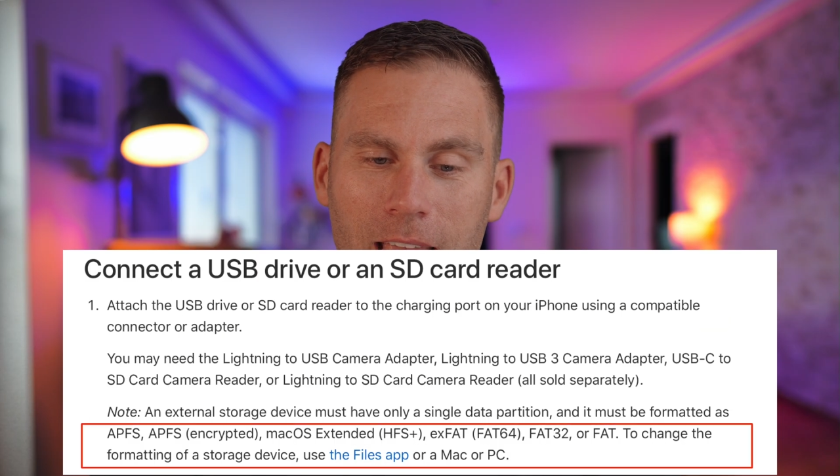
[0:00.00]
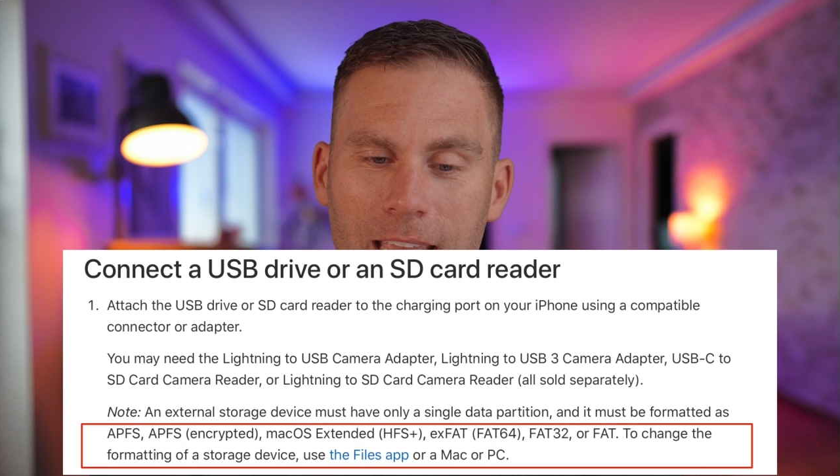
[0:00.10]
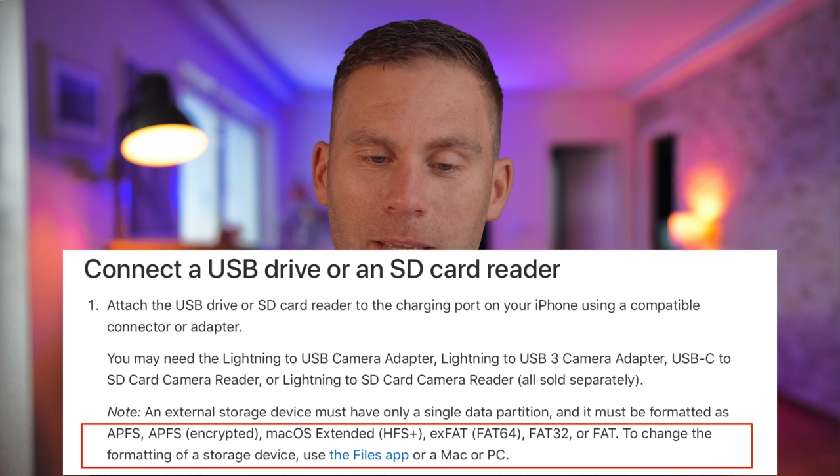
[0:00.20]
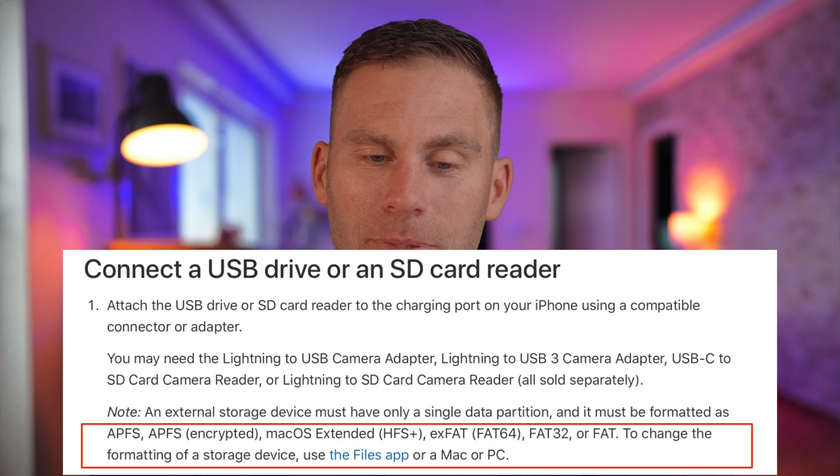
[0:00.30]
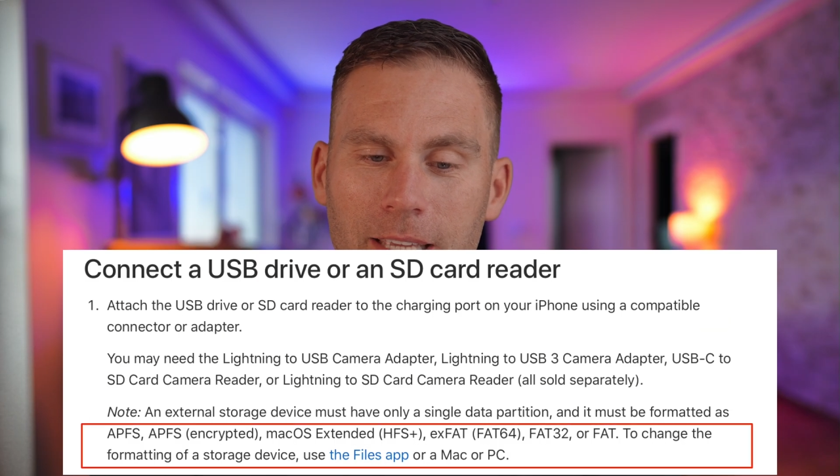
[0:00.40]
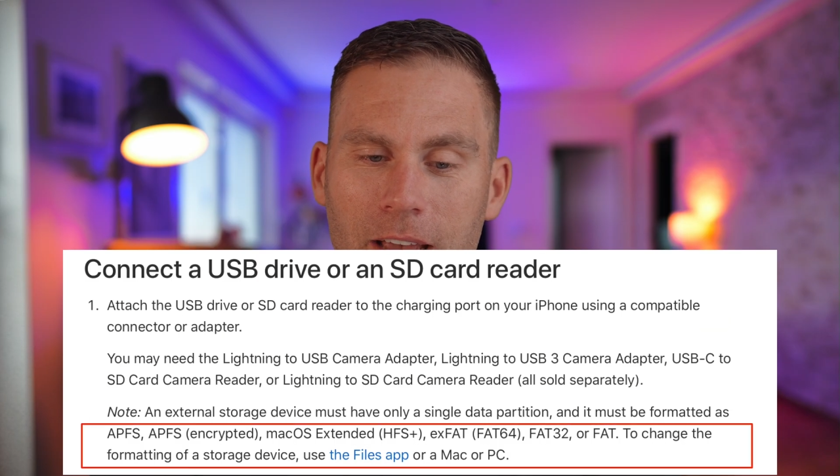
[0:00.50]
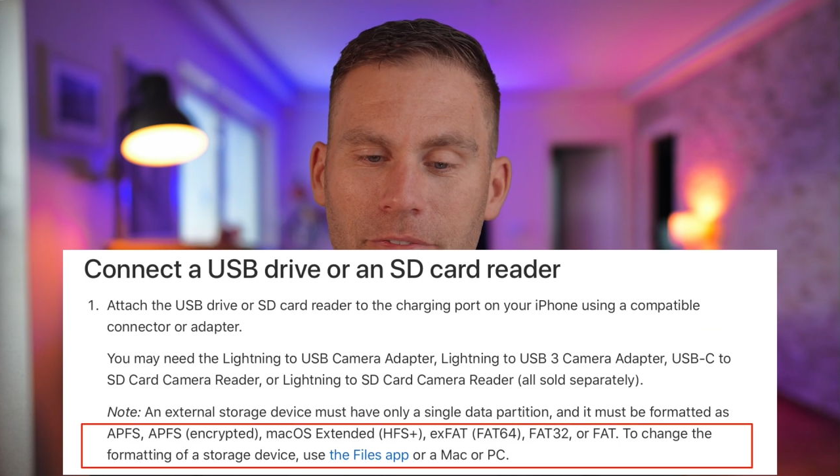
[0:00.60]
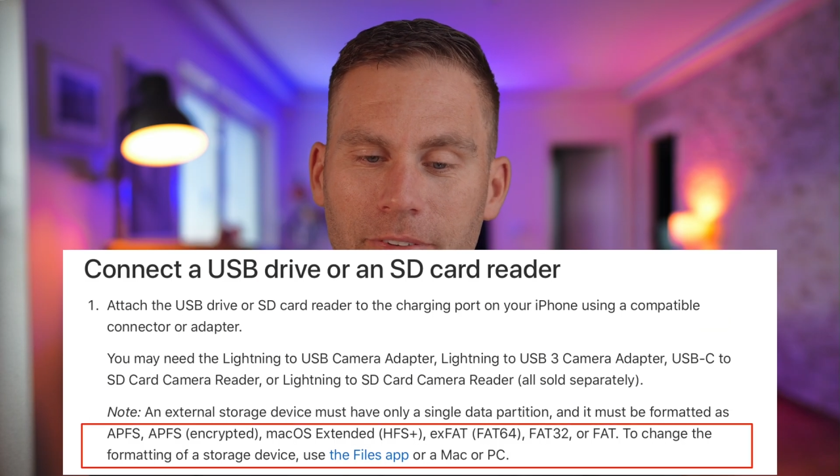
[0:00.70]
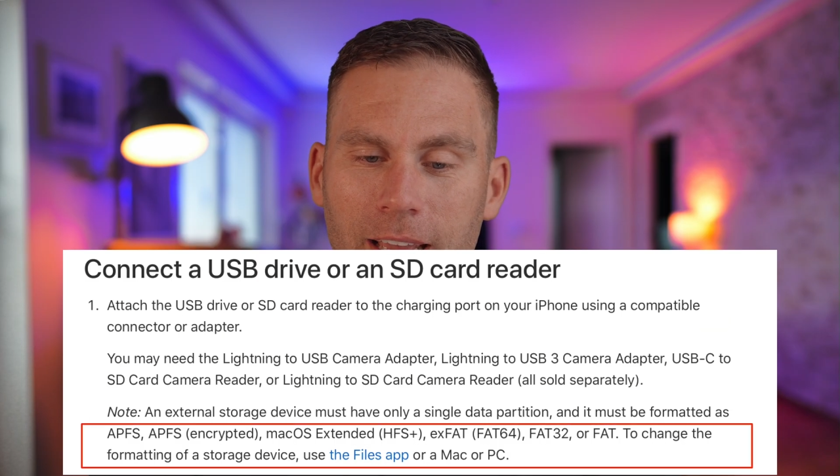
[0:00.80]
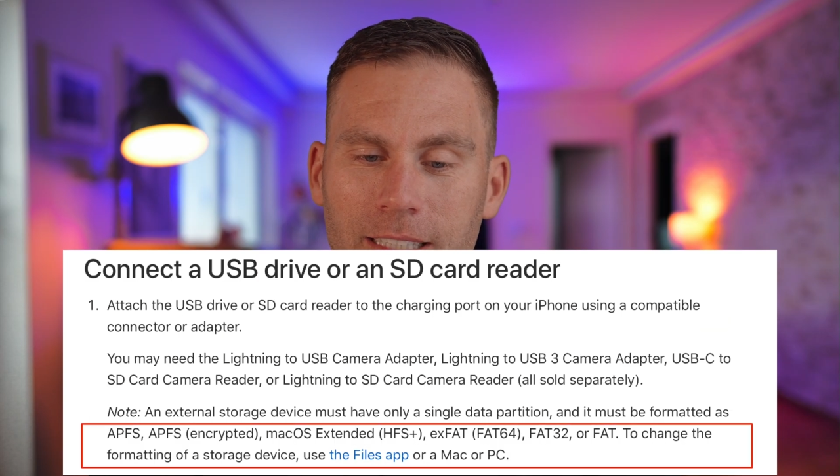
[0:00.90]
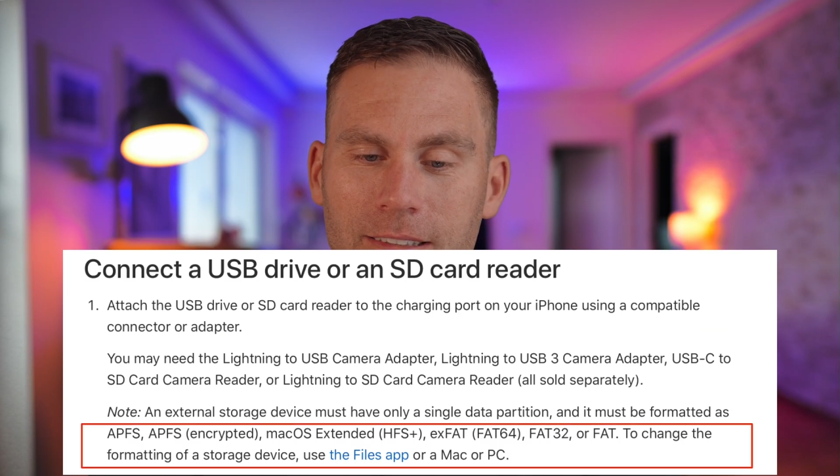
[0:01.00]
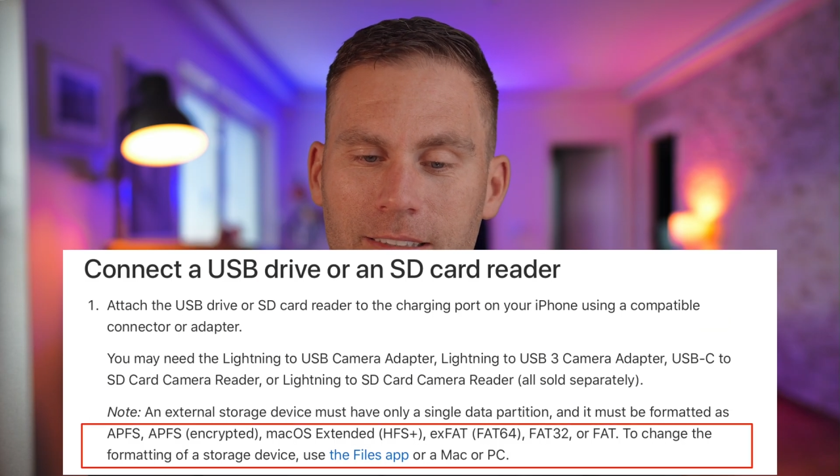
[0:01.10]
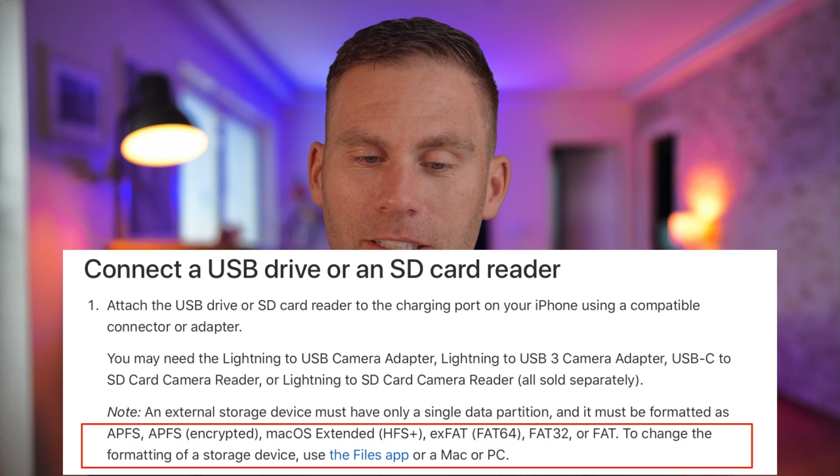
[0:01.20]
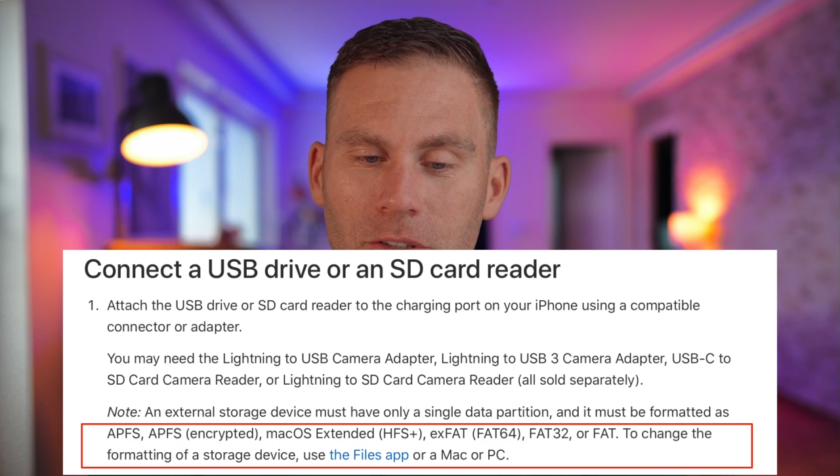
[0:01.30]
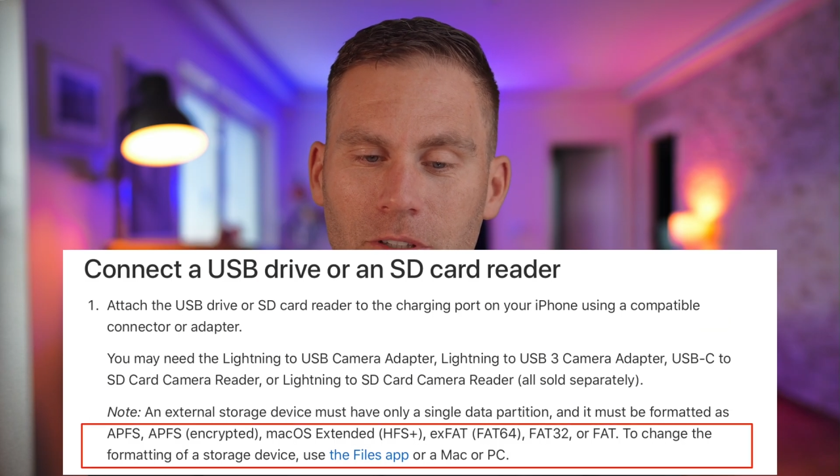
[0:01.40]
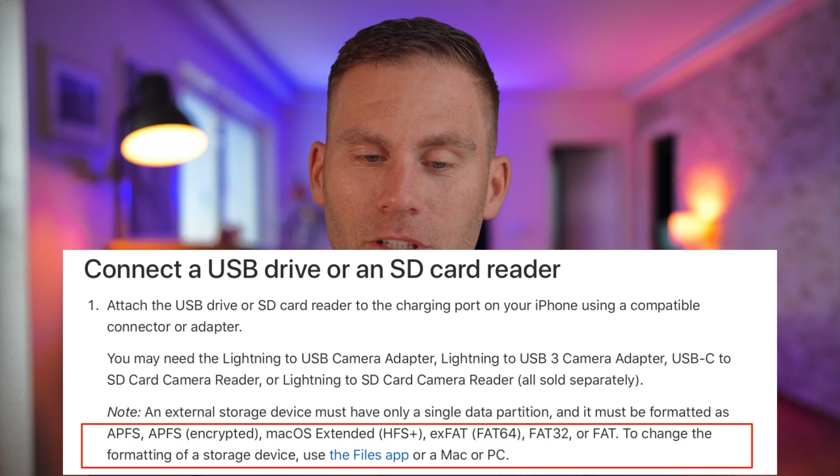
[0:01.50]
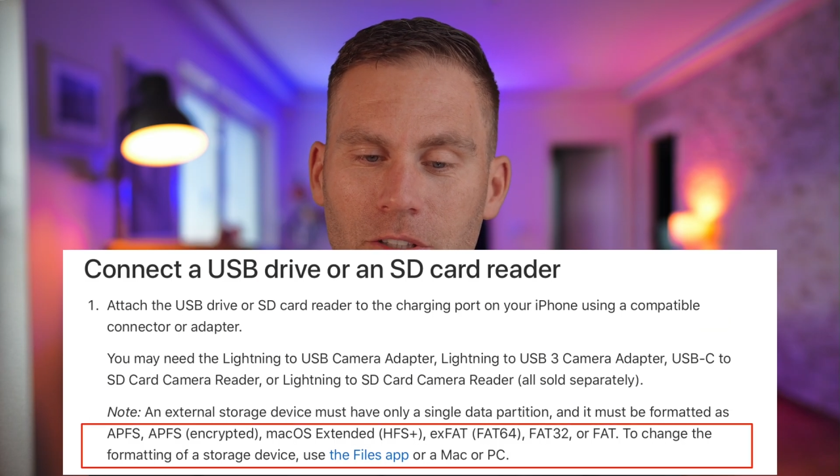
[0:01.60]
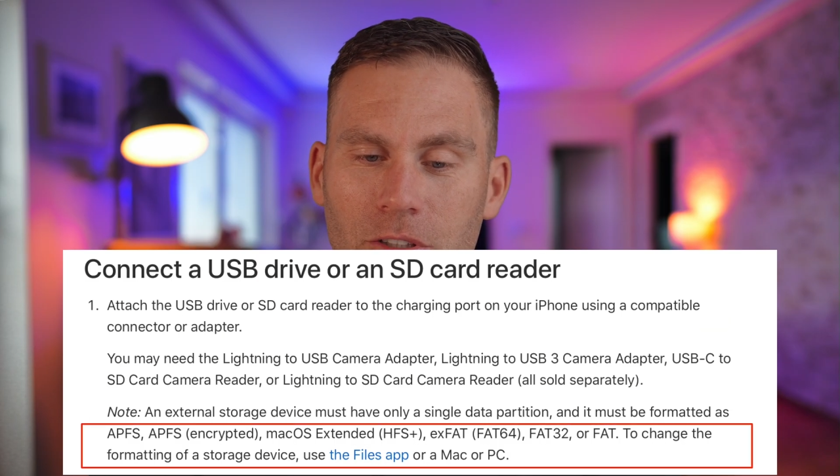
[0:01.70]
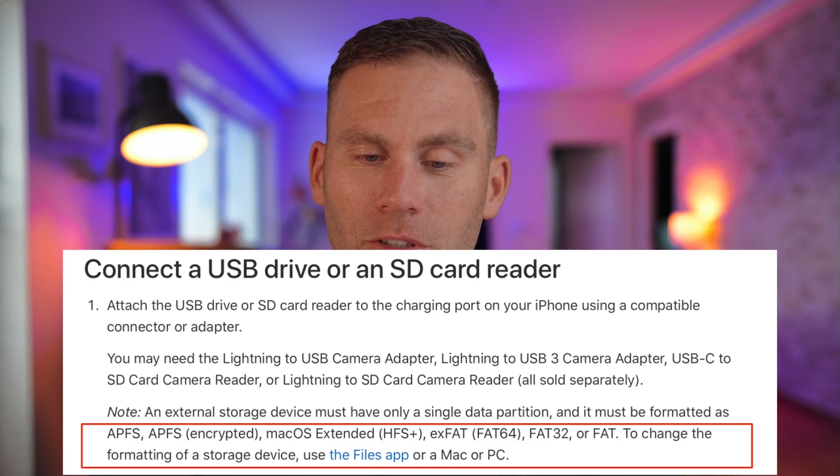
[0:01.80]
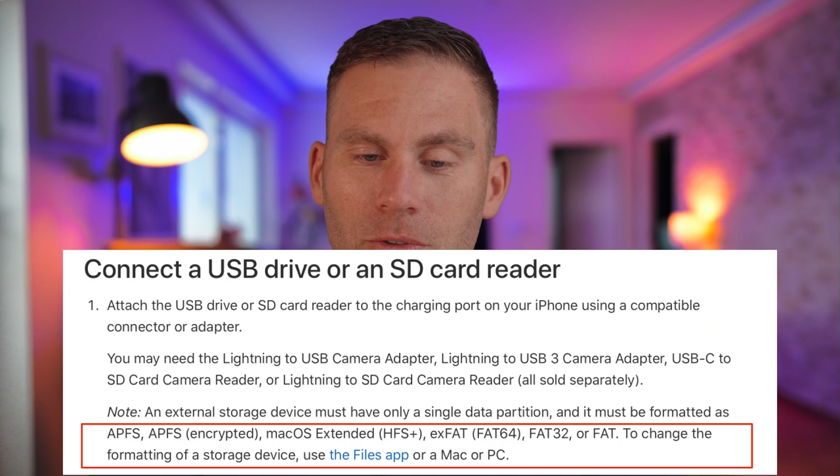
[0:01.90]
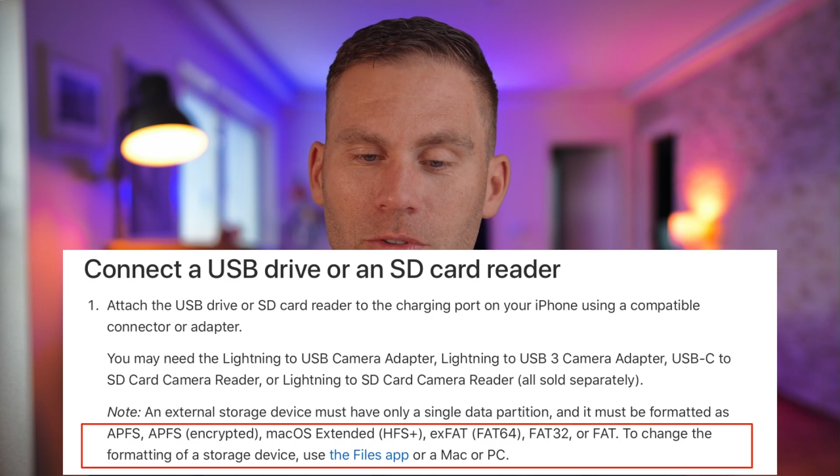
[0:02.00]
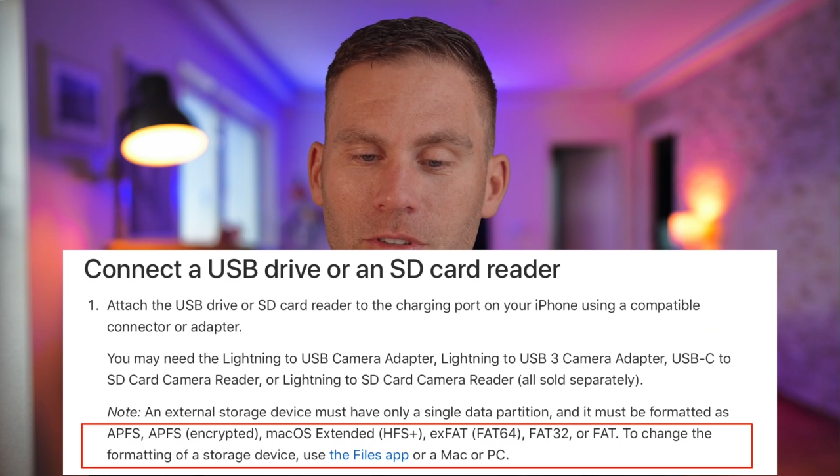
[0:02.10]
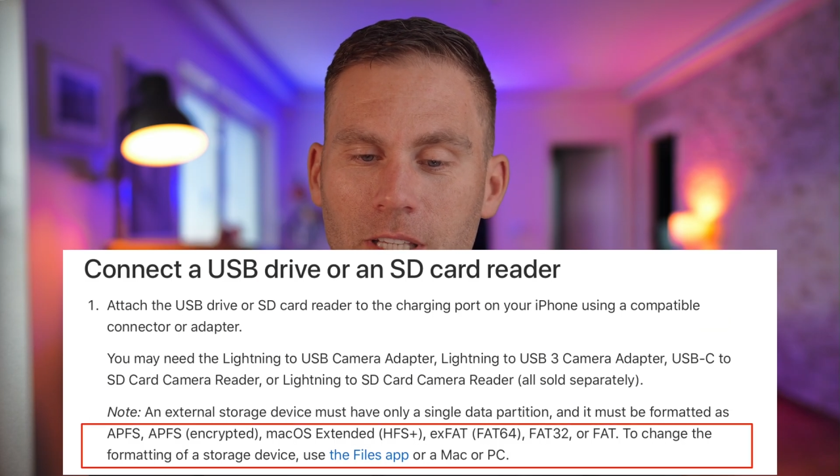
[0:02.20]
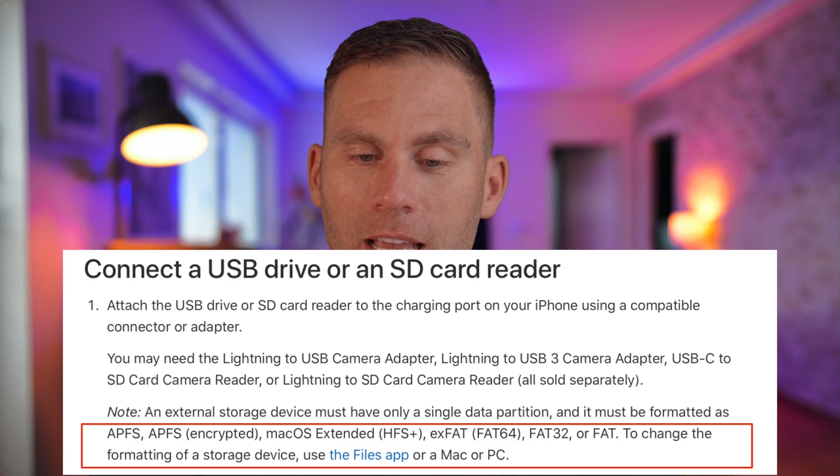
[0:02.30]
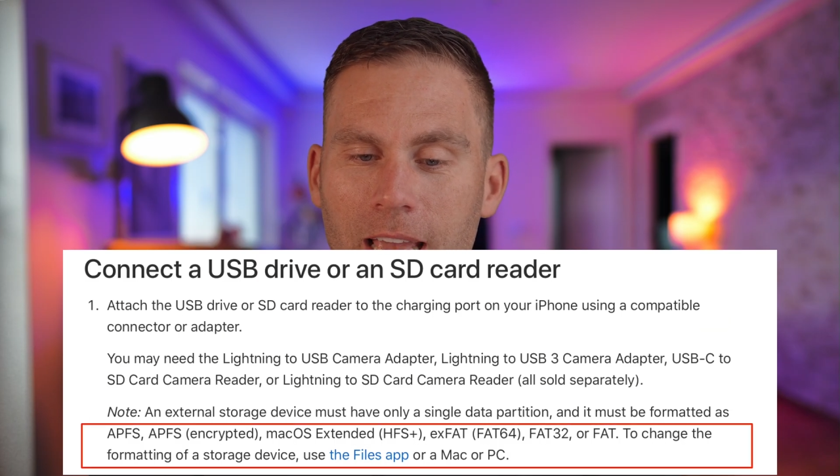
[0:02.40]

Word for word: APFS, and you can use